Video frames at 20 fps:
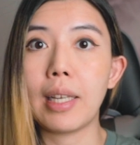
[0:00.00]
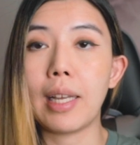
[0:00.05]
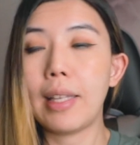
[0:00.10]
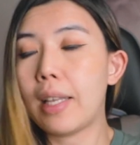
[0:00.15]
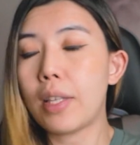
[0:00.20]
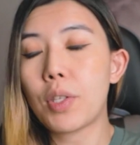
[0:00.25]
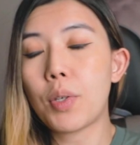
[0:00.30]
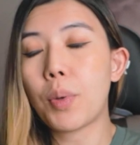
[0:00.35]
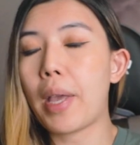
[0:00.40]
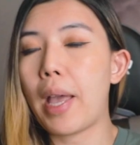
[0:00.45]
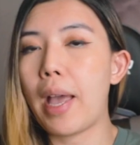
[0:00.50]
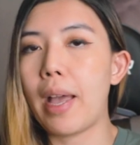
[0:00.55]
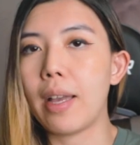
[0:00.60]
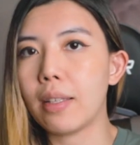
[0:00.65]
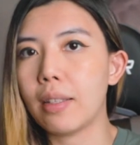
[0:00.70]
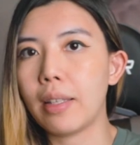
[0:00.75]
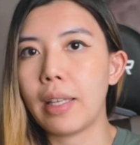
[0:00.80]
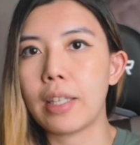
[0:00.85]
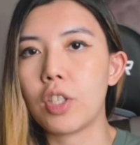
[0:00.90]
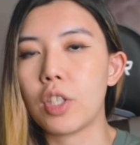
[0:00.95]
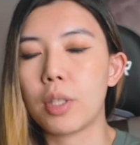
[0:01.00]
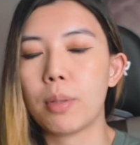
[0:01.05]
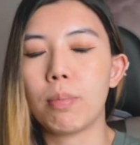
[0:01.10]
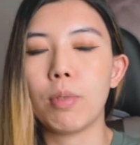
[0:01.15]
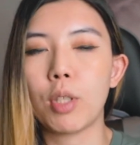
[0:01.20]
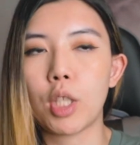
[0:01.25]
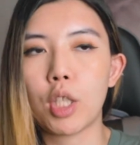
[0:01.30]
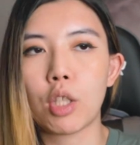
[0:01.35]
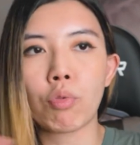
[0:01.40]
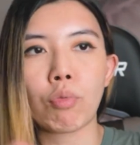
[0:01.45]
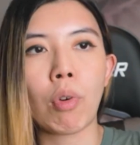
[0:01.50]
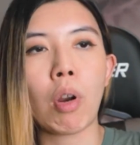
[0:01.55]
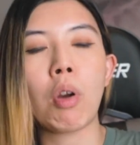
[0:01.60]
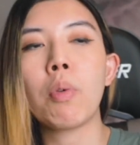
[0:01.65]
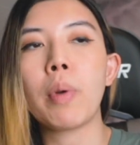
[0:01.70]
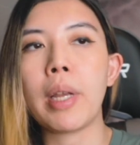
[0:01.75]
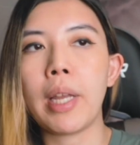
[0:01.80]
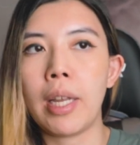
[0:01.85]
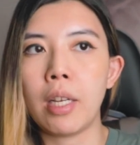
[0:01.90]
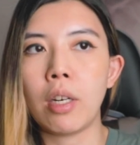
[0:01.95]
And that's okay. Like just
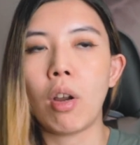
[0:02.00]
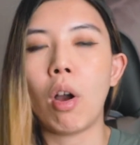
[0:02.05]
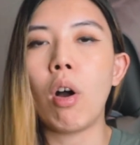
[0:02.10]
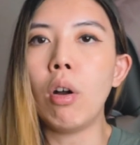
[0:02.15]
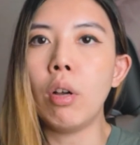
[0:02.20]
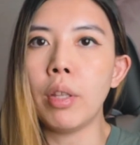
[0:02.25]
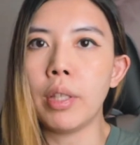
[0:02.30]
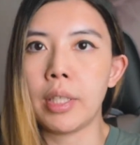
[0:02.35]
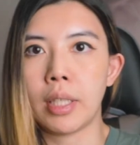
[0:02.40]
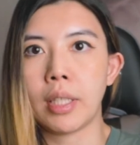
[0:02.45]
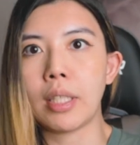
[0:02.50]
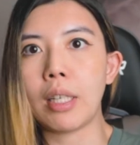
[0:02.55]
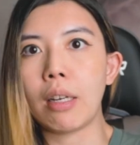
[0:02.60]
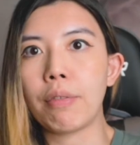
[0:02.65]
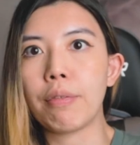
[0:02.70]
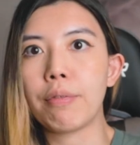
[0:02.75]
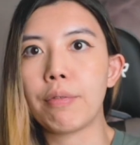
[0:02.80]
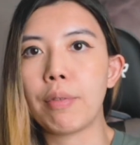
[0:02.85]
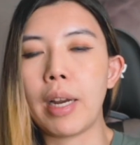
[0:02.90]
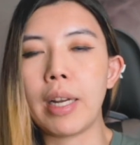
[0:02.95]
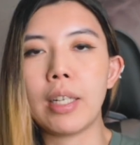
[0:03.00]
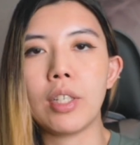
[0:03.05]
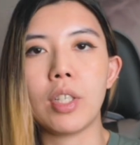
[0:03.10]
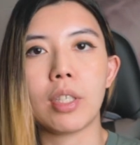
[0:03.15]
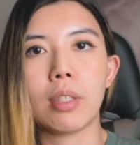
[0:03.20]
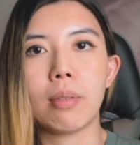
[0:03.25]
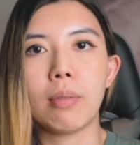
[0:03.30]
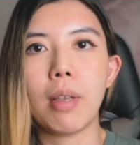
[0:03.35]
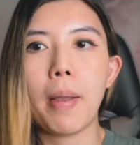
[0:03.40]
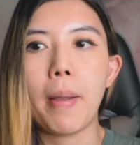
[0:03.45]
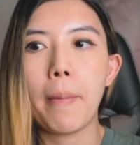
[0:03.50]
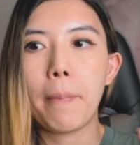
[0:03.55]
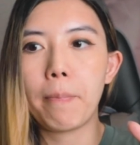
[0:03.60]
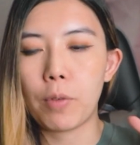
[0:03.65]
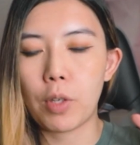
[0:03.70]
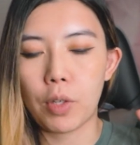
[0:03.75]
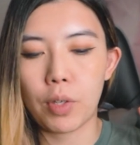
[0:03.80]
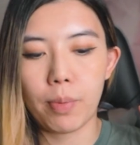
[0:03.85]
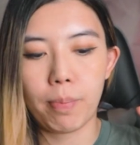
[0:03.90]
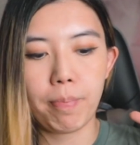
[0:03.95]
throw in all the stuff, right? Just
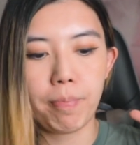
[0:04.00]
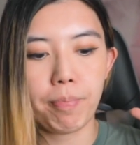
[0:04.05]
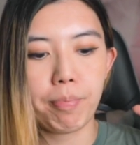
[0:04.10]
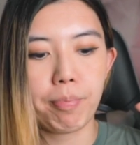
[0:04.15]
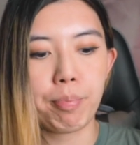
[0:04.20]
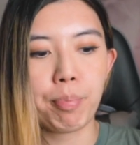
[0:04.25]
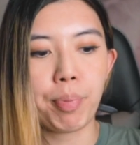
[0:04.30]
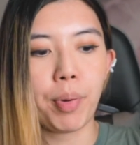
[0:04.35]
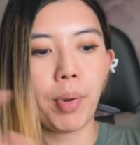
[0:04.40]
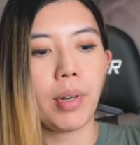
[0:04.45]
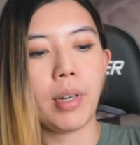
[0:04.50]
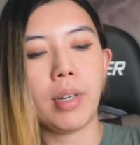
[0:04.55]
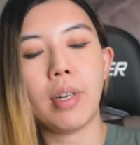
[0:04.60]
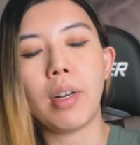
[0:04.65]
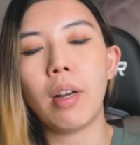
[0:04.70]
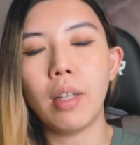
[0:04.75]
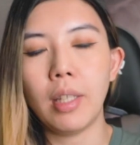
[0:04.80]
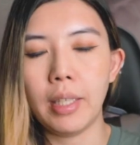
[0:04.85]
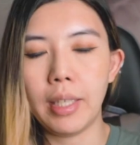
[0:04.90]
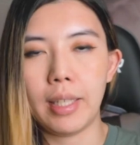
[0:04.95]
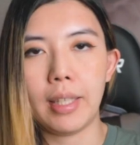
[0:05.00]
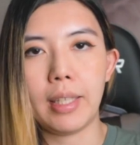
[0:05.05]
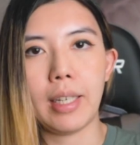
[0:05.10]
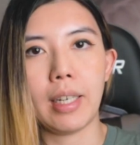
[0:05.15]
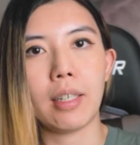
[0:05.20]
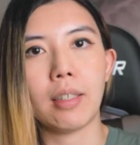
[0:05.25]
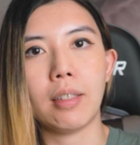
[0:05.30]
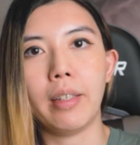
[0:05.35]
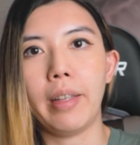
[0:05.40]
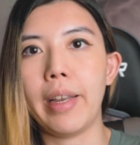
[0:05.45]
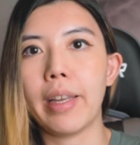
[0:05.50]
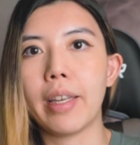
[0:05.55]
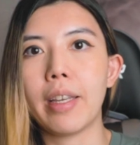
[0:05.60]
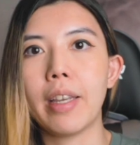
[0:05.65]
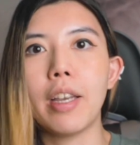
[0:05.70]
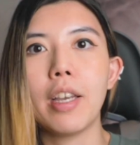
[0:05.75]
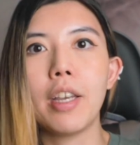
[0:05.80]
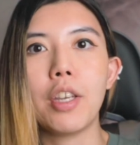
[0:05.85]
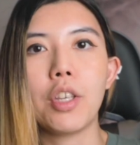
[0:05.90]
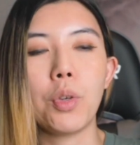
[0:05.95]
put it all in there. Like
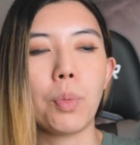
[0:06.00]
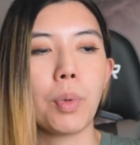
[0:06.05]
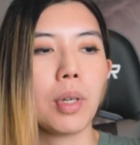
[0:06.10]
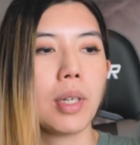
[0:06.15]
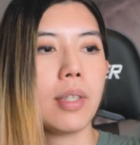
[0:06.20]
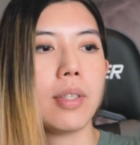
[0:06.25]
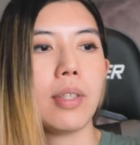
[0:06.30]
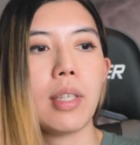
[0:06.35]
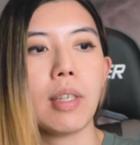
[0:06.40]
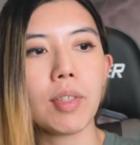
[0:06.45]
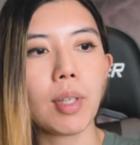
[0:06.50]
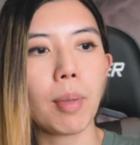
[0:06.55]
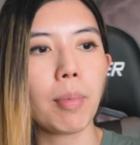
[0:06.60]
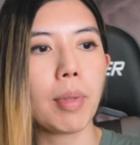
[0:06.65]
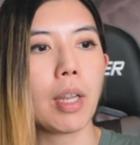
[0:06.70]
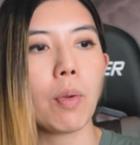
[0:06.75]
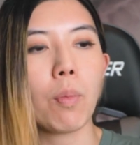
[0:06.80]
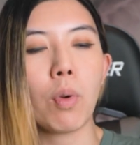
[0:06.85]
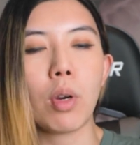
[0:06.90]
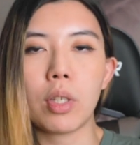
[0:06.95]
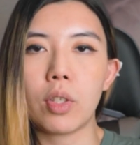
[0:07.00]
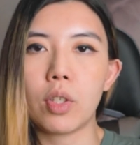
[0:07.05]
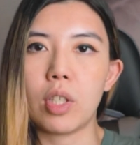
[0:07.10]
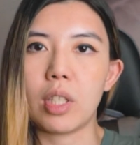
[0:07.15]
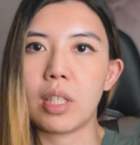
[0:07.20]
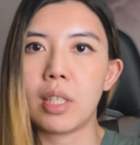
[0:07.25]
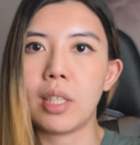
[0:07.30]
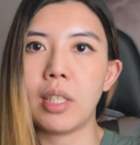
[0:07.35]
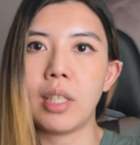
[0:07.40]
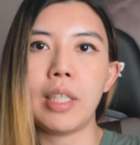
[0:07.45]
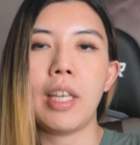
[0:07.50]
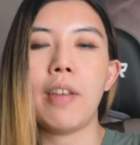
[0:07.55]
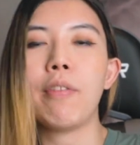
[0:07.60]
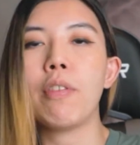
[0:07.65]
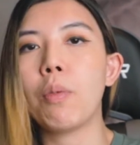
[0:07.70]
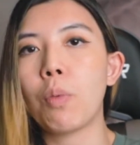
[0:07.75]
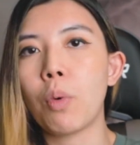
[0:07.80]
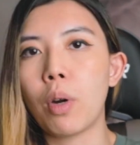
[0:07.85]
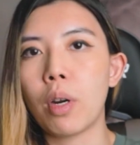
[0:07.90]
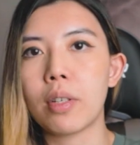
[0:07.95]
you want to see if something works, just see
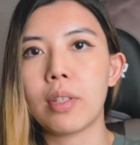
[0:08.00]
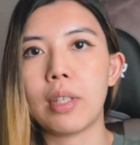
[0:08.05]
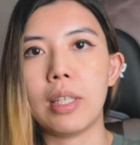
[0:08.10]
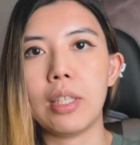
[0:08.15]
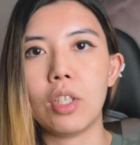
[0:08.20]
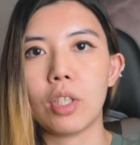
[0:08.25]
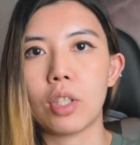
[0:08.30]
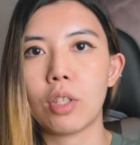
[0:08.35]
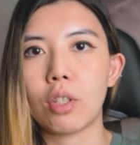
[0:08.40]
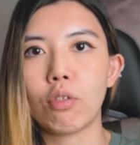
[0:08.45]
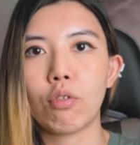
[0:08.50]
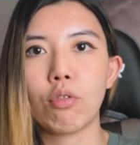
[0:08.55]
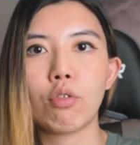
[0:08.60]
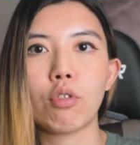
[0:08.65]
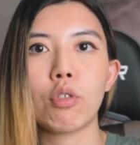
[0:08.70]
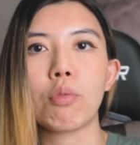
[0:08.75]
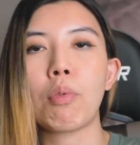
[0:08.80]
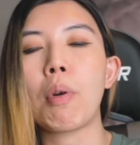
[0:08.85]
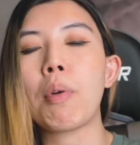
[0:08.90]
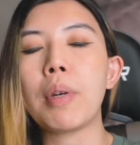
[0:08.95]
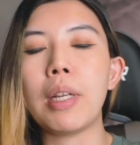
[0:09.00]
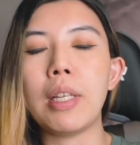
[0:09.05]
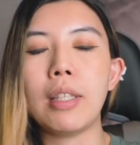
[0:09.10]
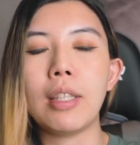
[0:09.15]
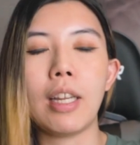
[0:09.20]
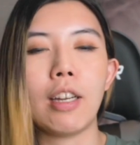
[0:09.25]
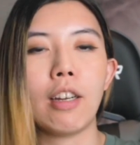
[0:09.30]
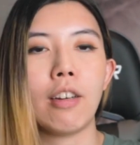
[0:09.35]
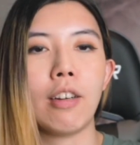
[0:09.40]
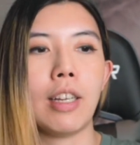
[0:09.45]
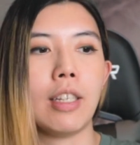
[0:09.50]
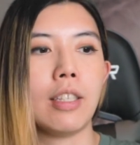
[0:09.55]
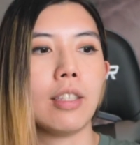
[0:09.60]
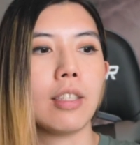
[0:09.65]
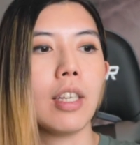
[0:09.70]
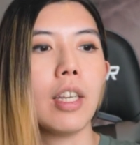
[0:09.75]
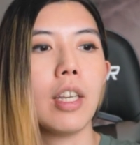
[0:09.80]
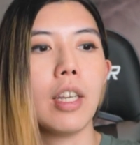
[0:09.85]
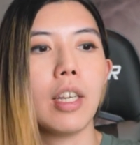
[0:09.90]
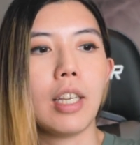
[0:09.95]
if it works and just throw it in there.
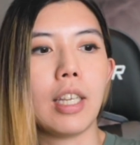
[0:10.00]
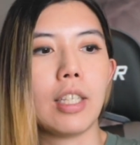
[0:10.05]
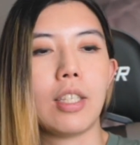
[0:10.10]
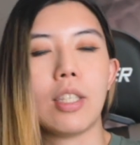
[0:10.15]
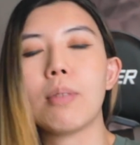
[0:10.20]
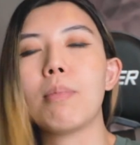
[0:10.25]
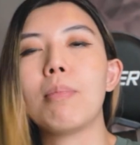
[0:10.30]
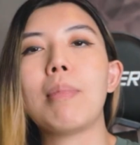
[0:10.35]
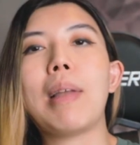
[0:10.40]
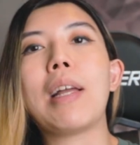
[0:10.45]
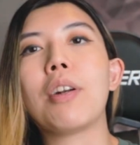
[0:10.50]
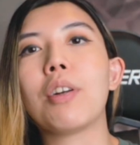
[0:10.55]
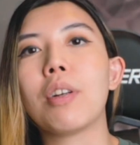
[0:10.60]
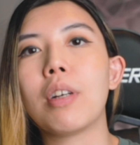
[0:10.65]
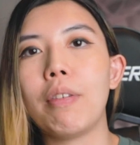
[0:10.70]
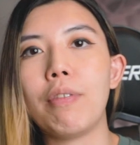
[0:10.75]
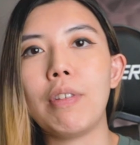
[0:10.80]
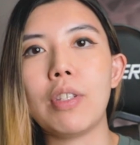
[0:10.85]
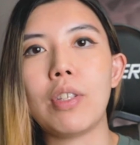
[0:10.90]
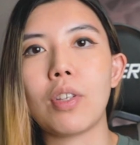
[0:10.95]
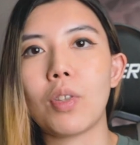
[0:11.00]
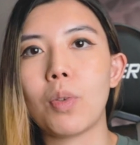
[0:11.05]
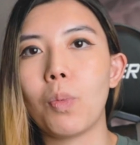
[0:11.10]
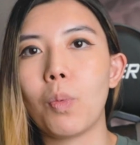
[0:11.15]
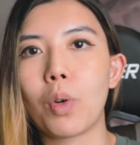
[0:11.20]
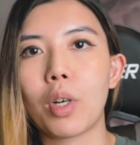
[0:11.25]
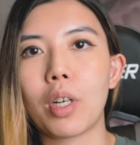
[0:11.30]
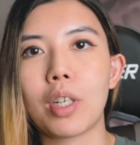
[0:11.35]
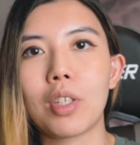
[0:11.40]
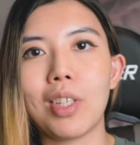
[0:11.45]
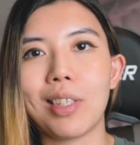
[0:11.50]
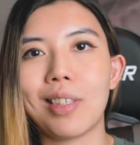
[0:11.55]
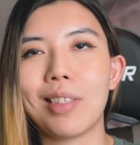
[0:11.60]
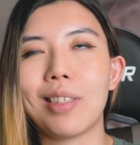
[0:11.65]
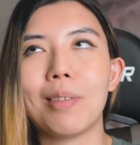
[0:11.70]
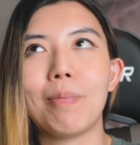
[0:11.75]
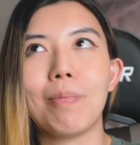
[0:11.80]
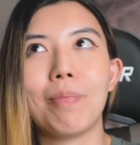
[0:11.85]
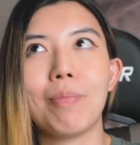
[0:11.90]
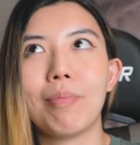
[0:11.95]
And it doesn't matter if it doesn't work,
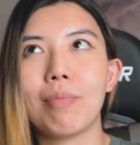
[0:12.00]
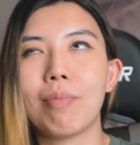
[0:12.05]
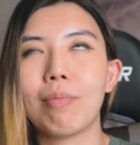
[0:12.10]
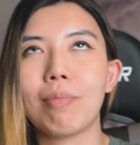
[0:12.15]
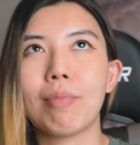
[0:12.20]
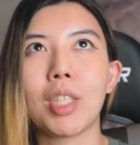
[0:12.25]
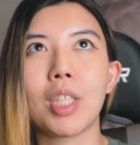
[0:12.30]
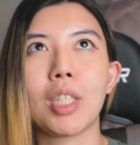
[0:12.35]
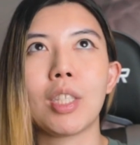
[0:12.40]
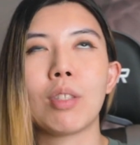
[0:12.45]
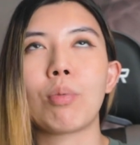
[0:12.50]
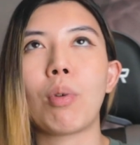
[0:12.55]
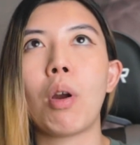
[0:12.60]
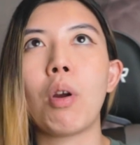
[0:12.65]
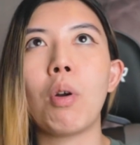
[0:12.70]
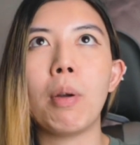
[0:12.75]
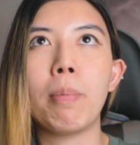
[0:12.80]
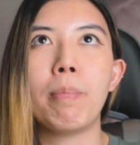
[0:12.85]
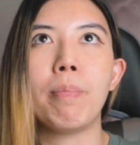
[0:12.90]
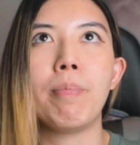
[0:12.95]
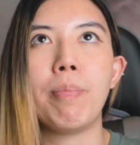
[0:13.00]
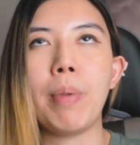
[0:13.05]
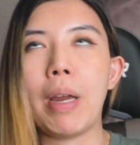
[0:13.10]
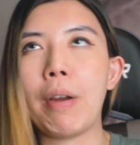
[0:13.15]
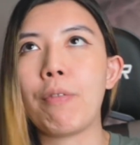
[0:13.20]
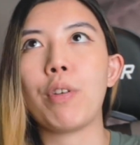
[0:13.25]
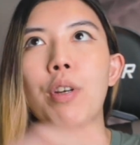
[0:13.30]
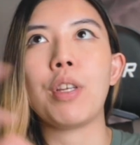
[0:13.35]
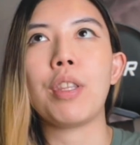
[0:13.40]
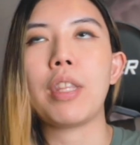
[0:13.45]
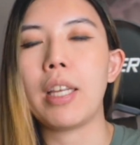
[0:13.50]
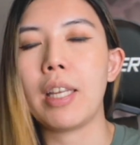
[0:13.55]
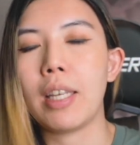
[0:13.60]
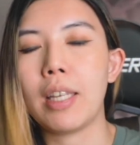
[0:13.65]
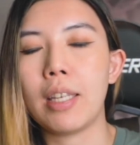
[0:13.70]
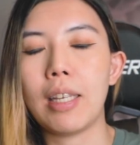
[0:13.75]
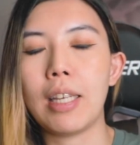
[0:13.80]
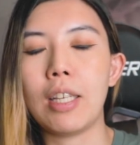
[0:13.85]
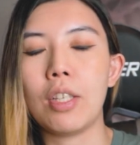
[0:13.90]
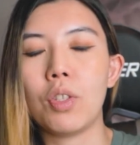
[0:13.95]
just throw up
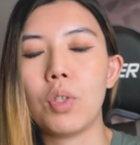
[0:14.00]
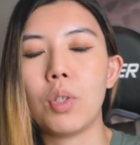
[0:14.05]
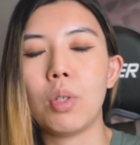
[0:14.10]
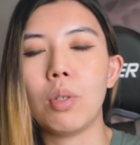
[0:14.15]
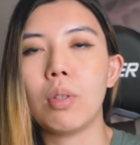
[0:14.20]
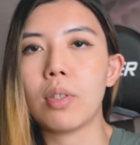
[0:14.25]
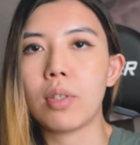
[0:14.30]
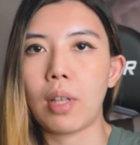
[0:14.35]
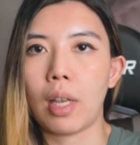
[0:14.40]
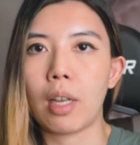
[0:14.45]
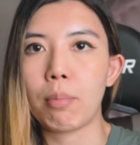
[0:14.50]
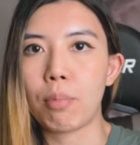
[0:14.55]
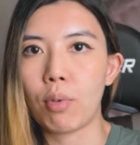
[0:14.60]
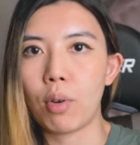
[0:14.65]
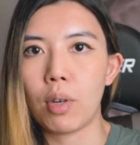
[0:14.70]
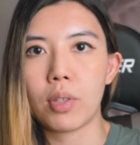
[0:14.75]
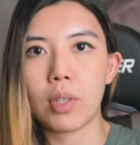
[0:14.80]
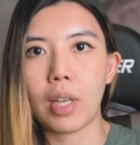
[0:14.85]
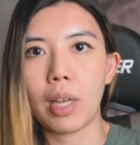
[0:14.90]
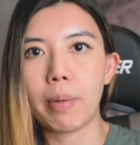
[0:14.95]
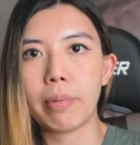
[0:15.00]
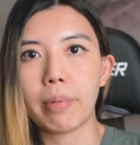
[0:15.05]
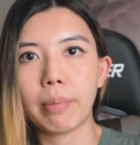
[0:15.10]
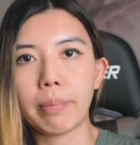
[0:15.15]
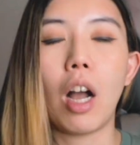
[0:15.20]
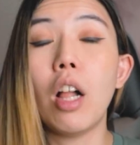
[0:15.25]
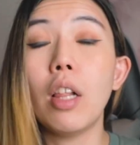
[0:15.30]
everything into the second prototype.